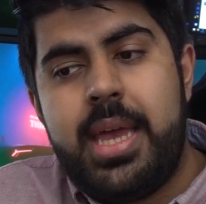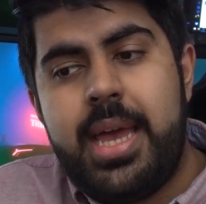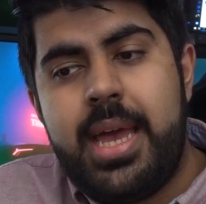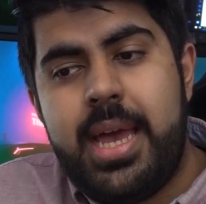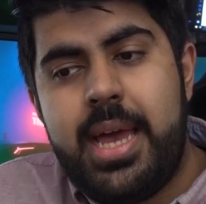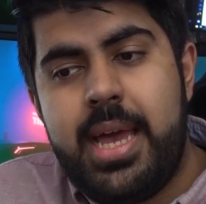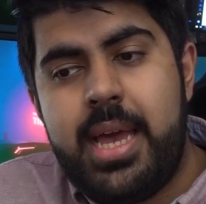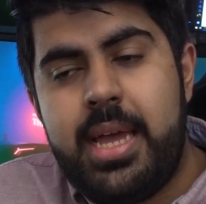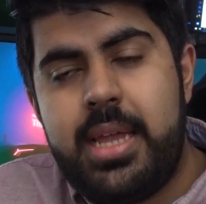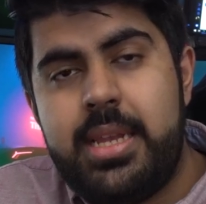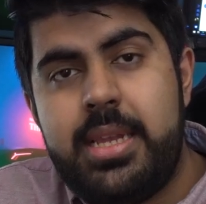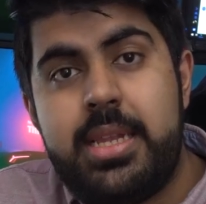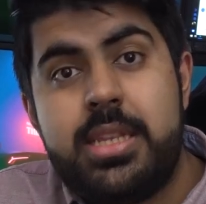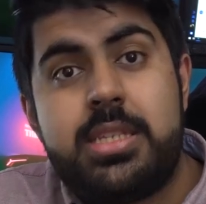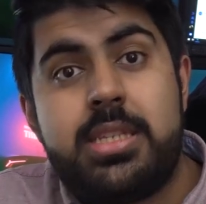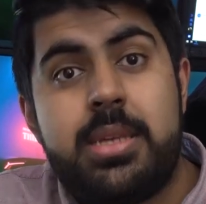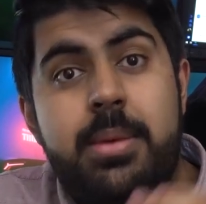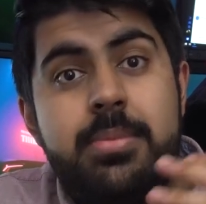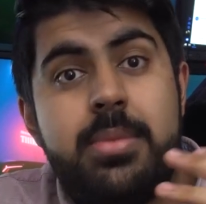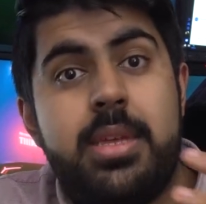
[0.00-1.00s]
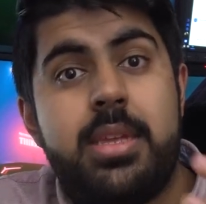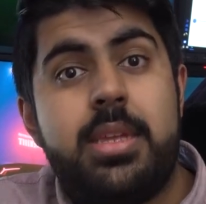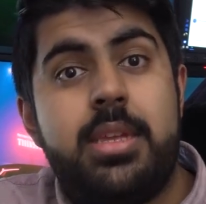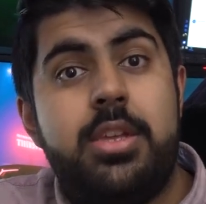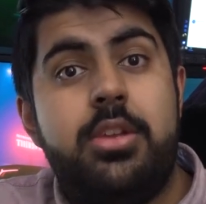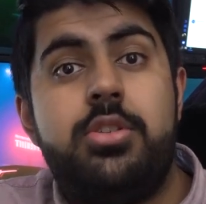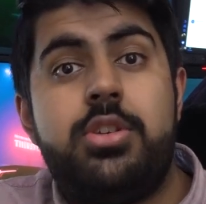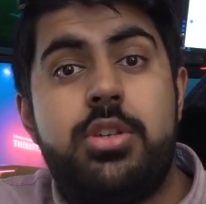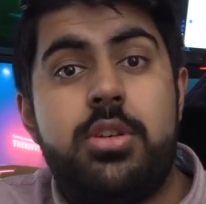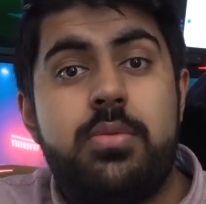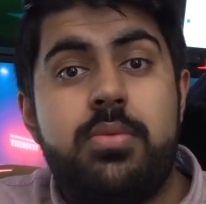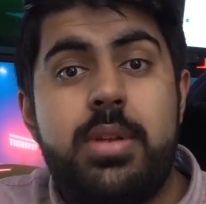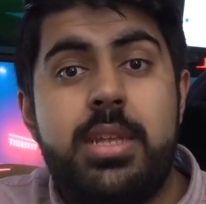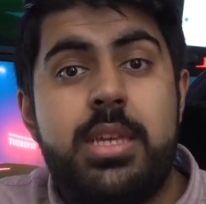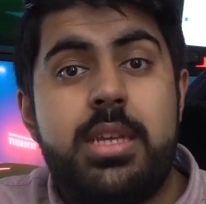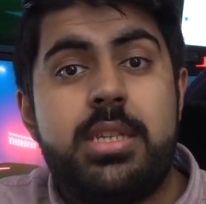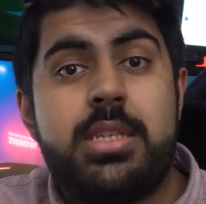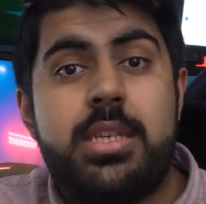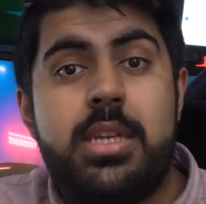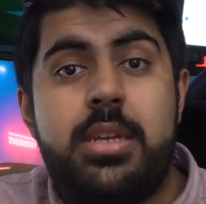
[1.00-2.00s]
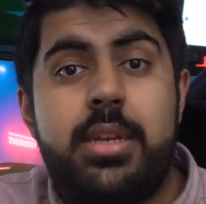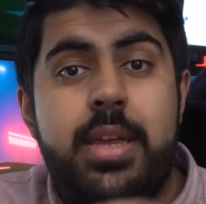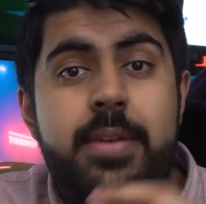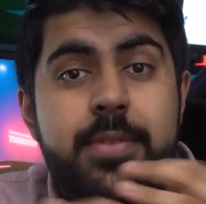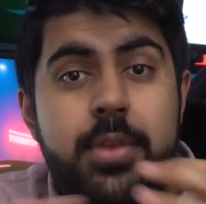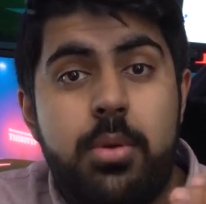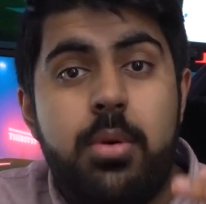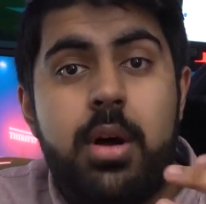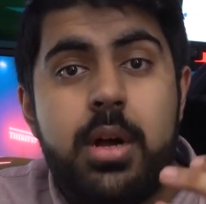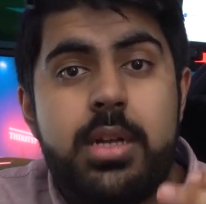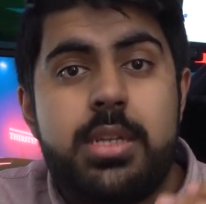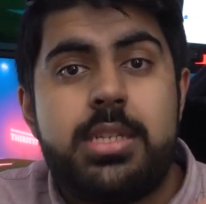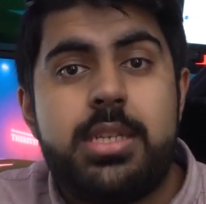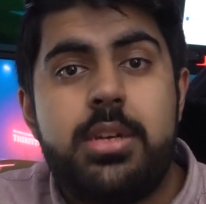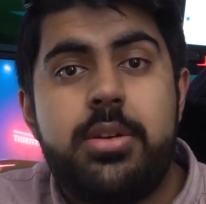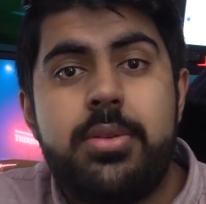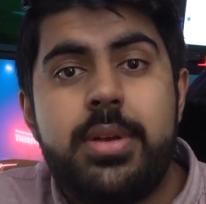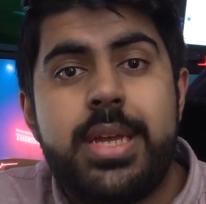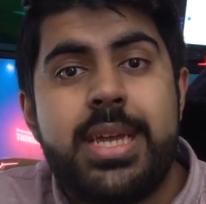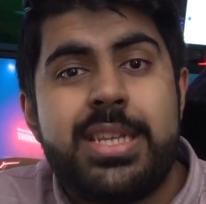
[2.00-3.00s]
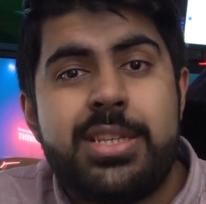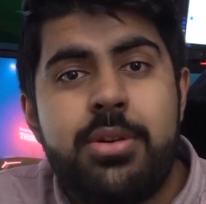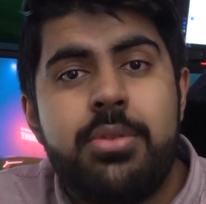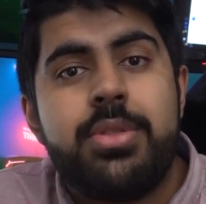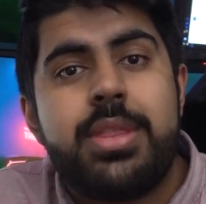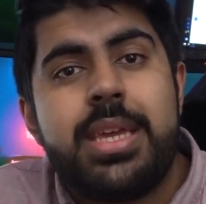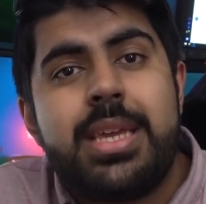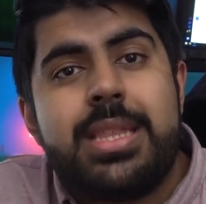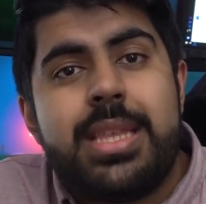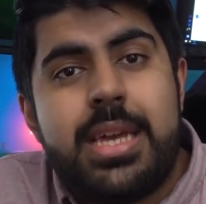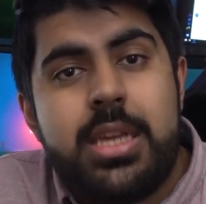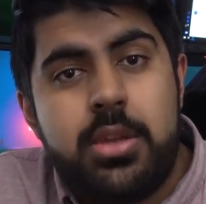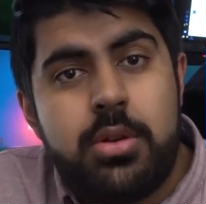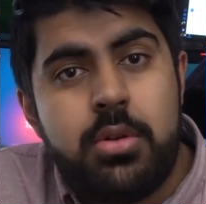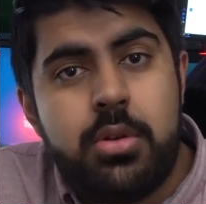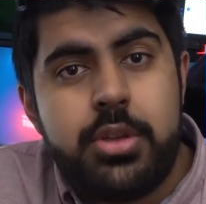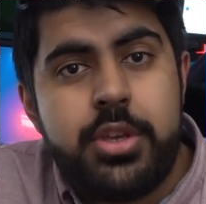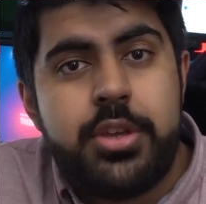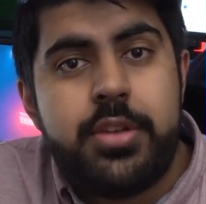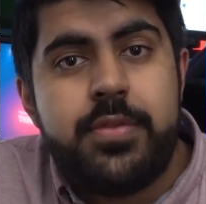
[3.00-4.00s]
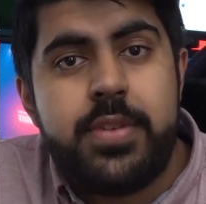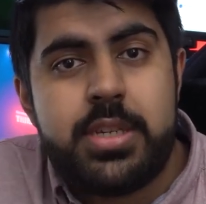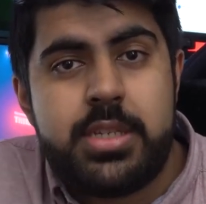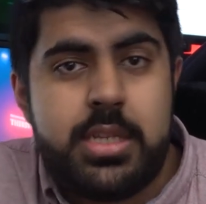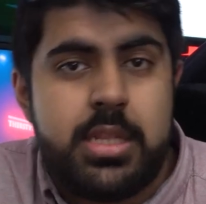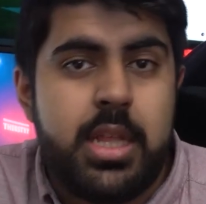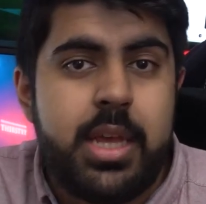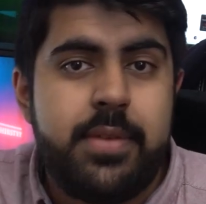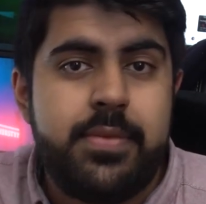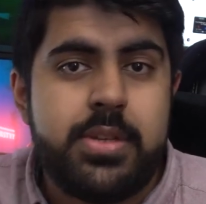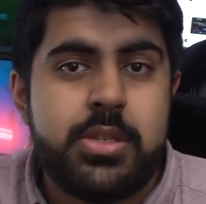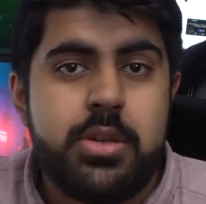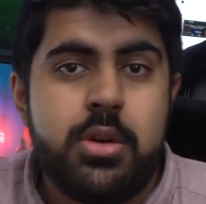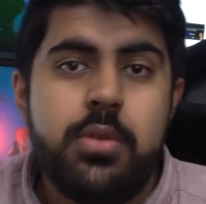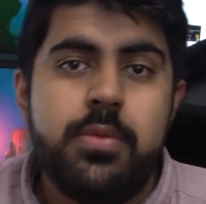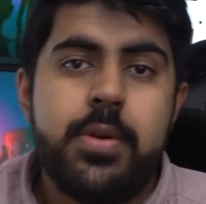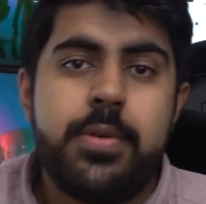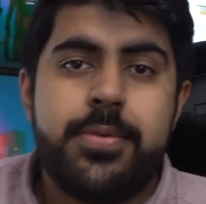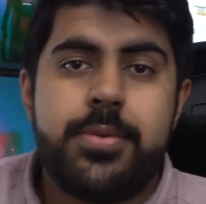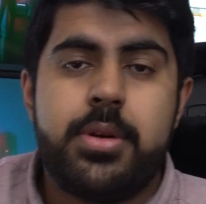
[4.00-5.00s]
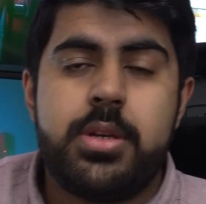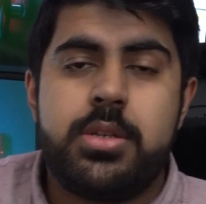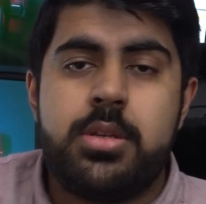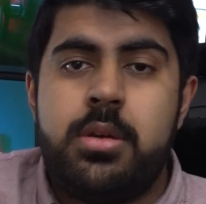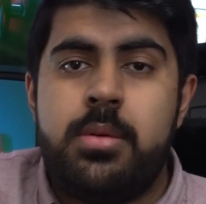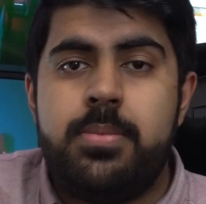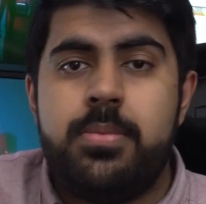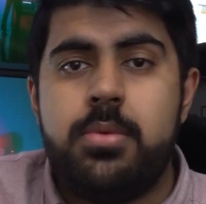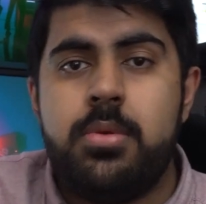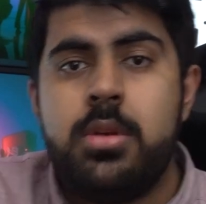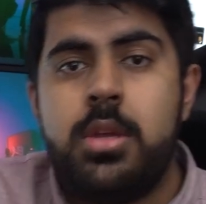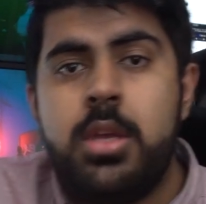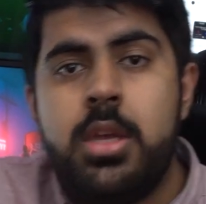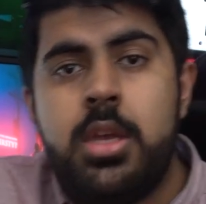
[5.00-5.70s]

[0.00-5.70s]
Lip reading: and it's something you should really consider. If you are considering it, don't think that your university life is over, for example.